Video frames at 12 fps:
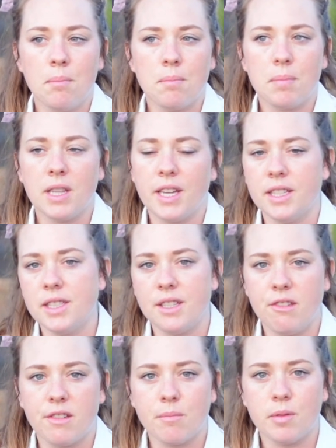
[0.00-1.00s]
plants that
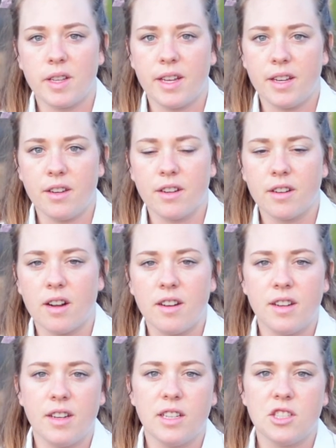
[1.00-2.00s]
you can plant in your
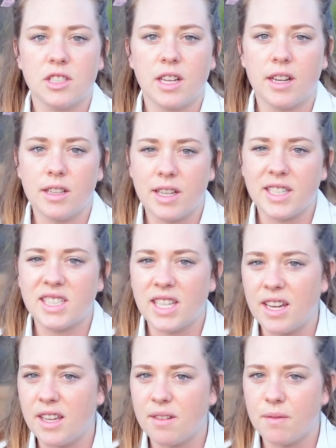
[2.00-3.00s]
garden and just kind of like set
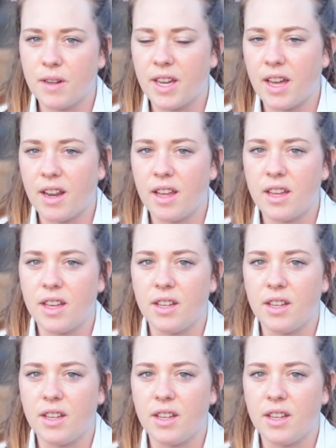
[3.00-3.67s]
it and forget it.